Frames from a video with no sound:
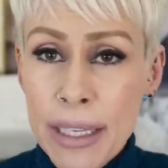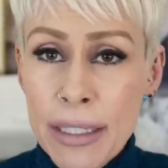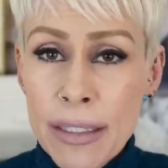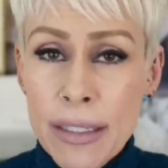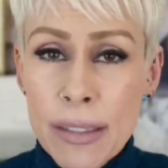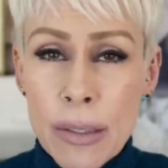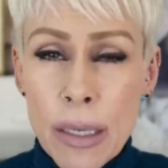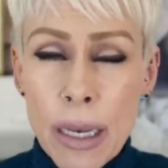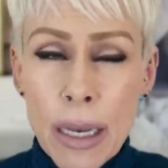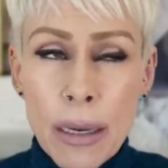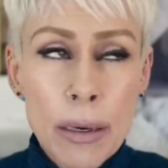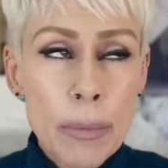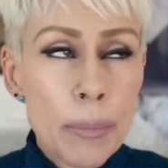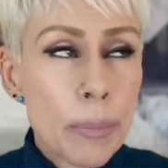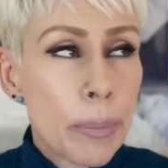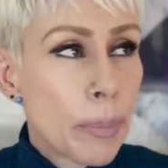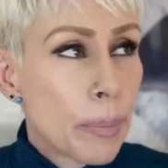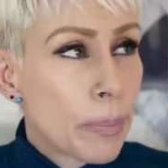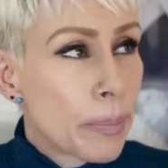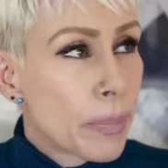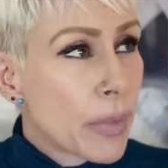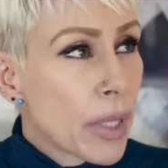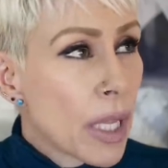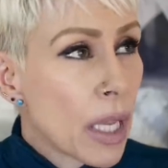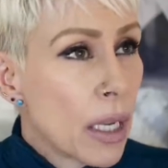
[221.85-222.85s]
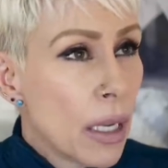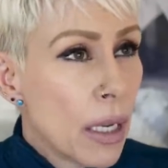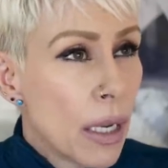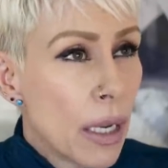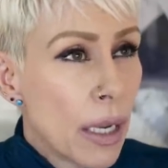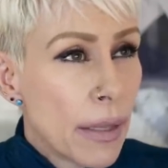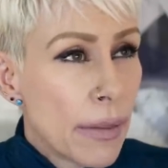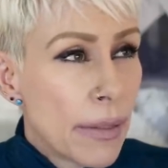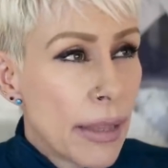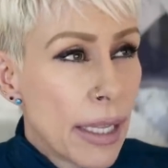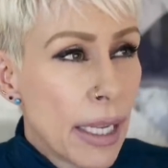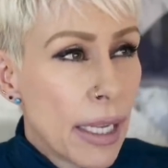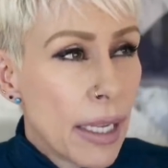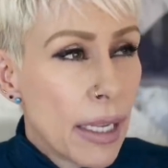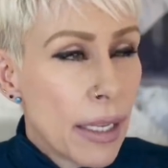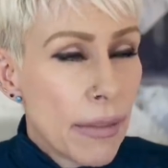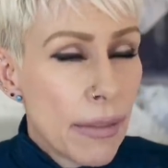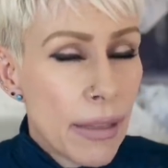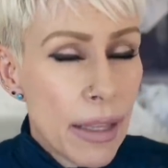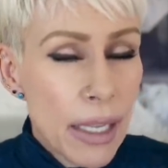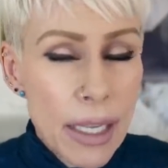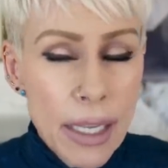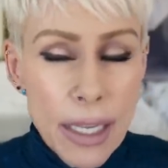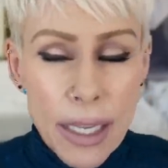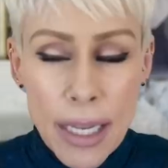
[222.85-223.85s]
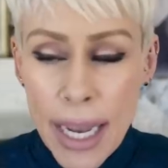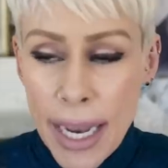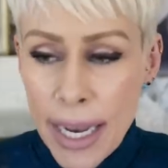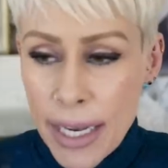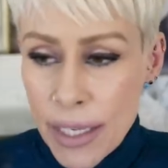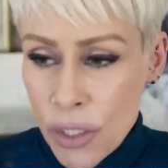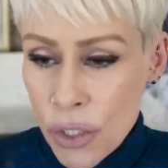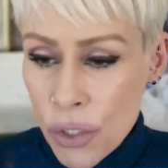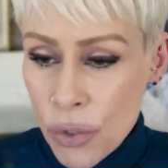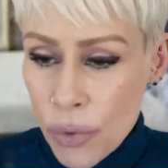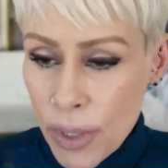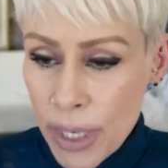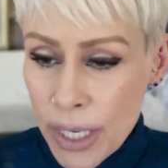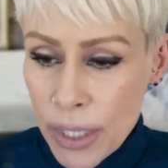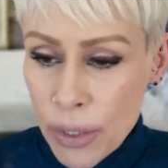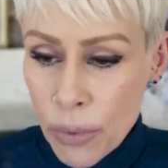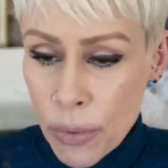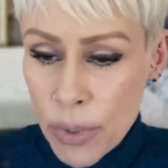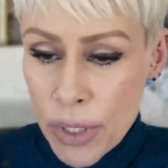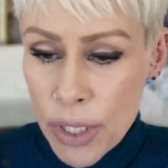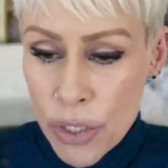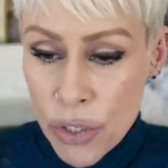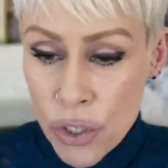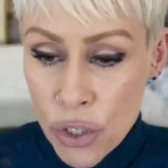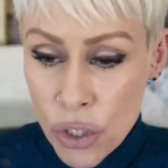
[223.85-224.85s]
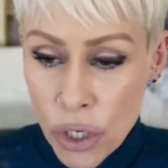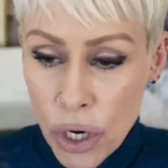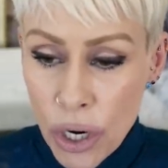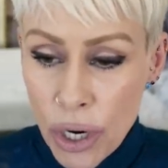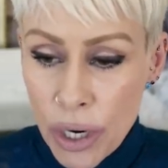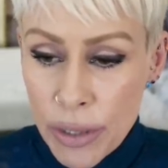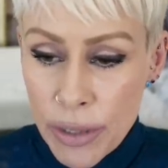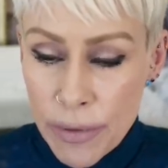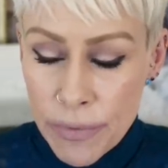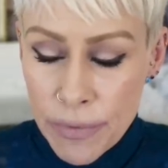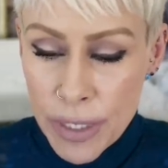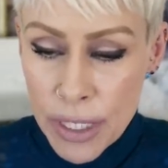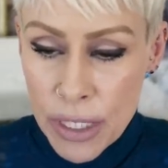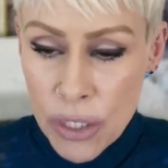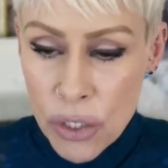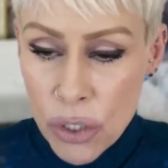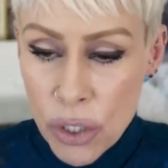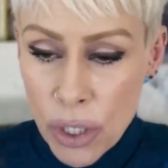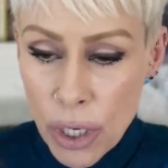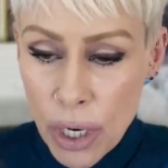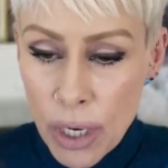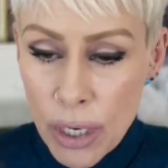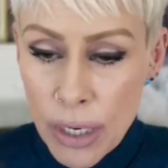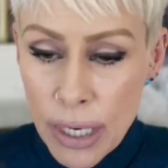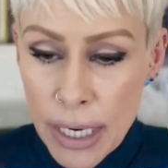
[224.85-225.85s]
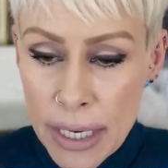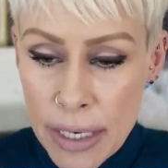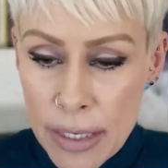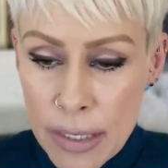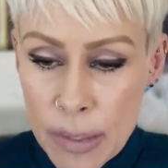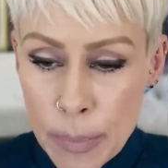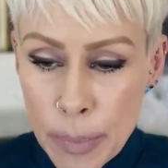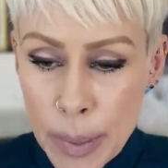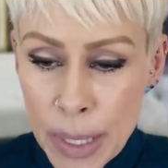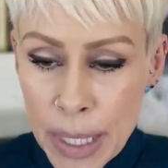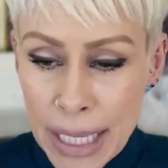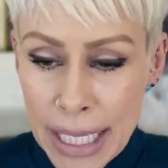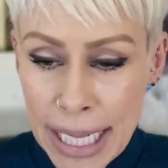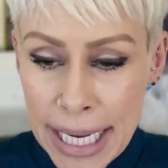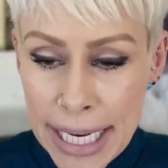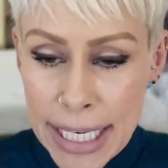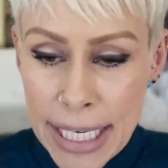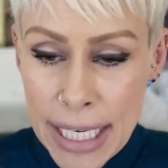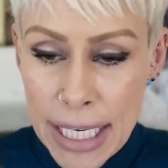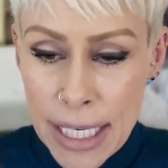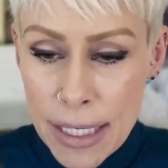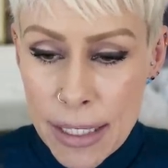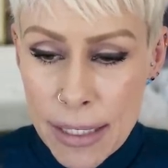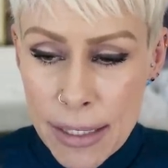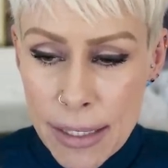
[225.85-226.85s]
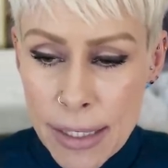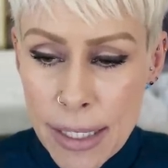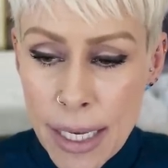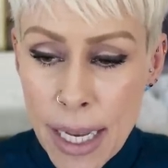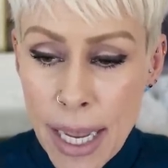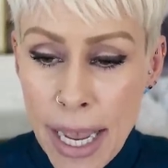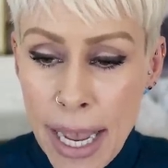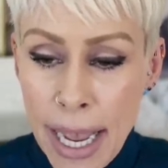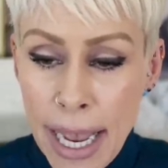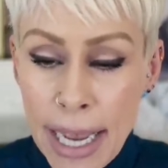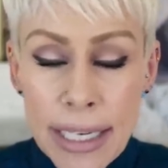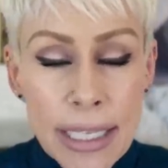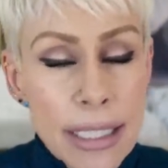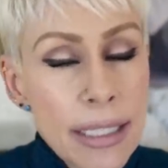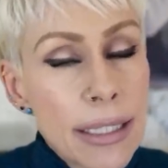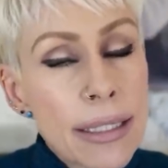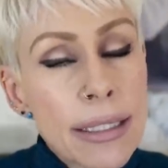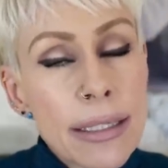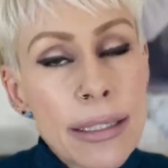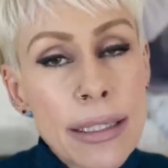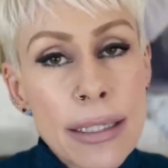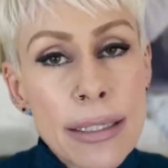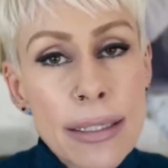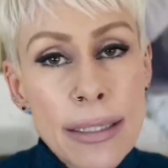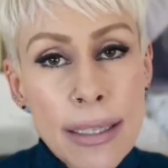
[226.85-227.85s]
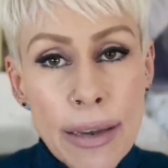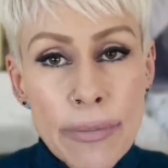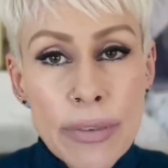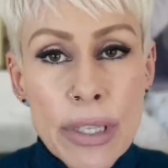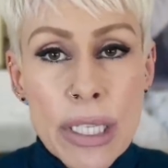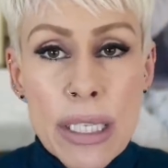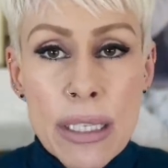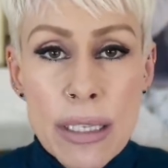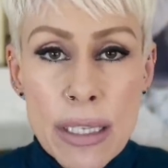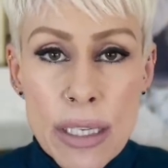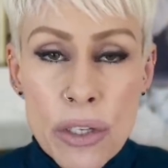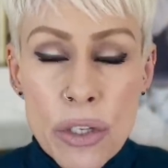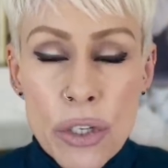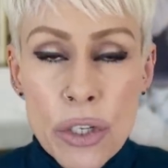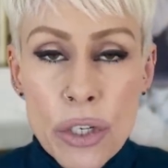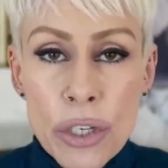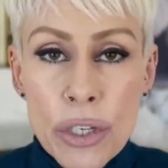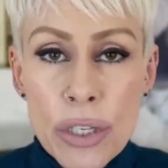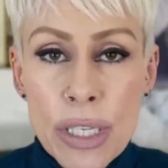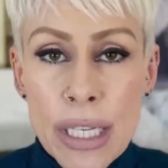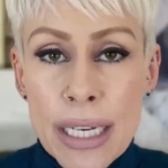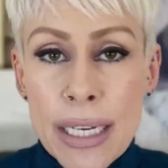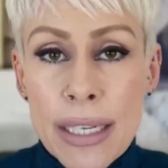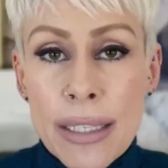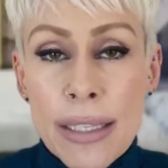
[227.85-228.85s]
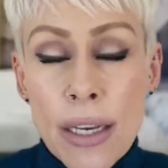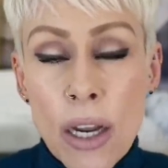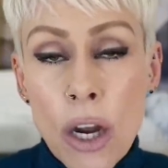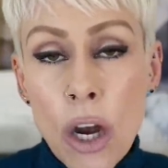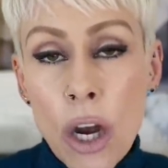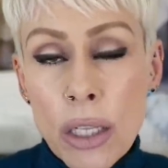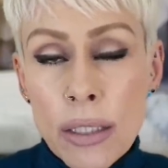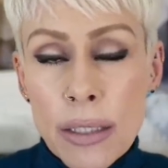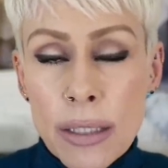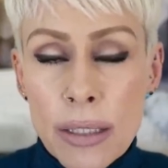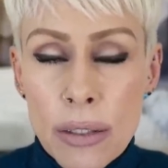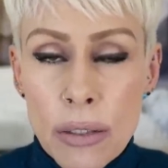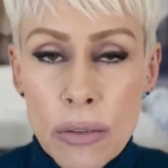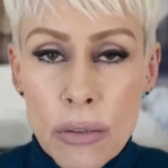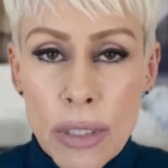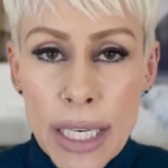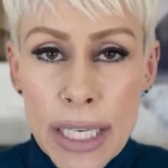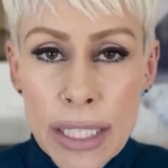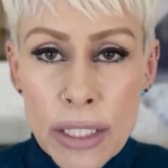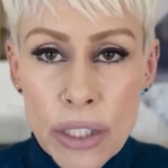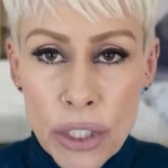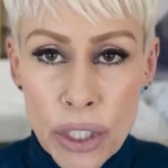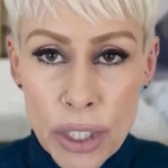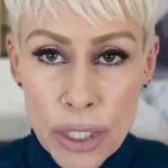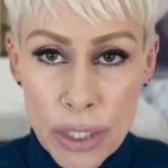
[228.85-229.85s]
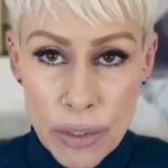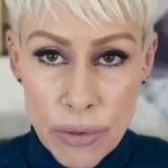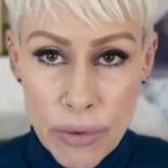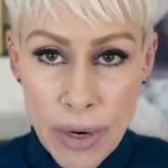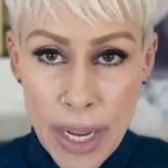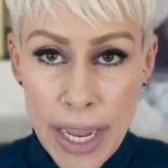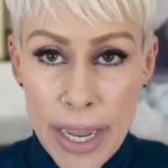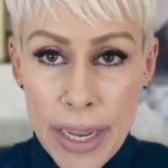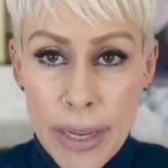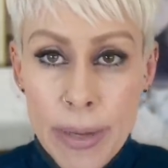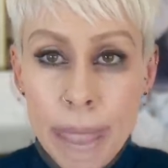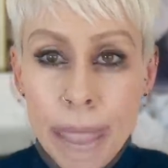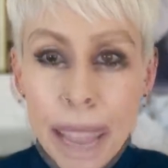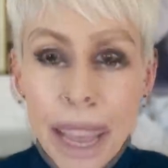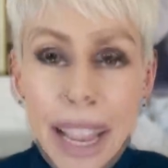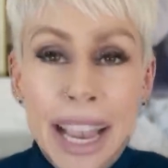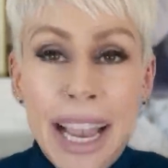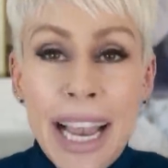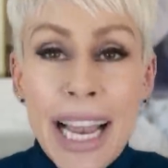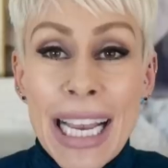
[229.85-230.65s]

It's the asteroid or the star, the fixed star is Pleiades. And it's the Seven Sisters, and it's a constellation, okay?